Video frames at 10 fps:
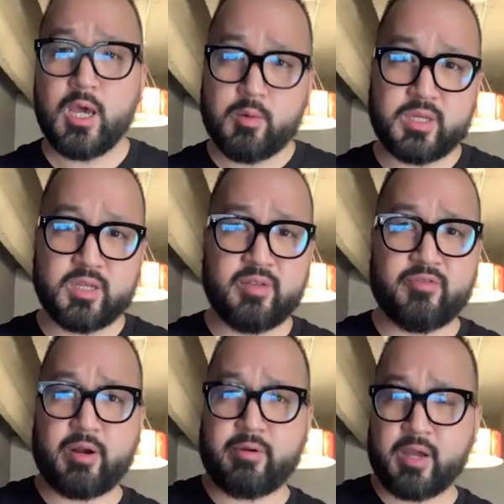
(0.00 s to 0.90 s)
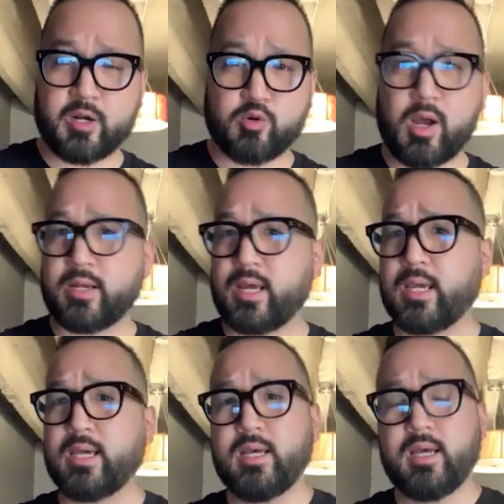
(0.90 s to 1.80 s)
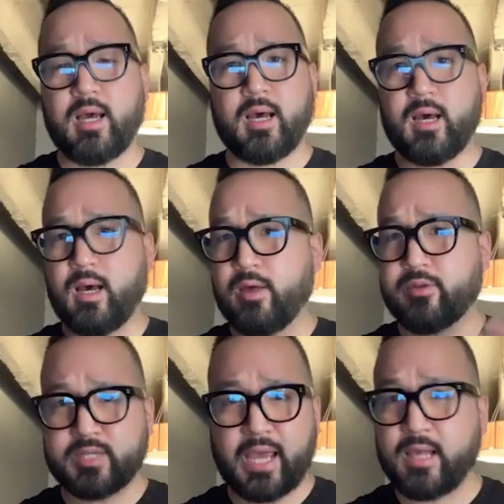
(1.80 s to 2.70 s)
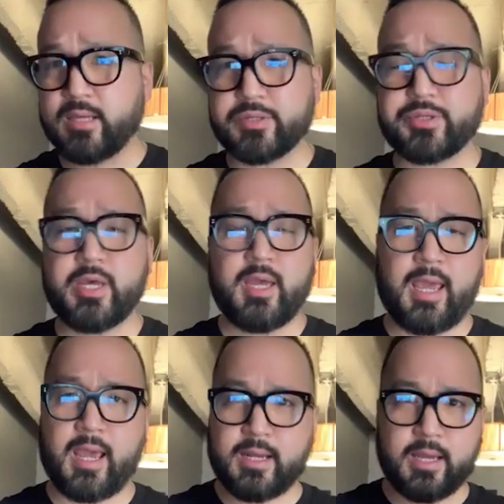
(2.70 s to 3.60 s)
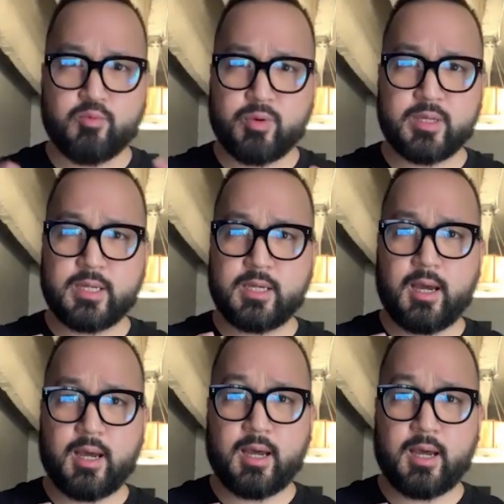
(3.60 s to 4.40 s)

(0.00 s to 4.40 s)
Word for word: We delivered Ariana Grande, uh, other talents, and it really uh,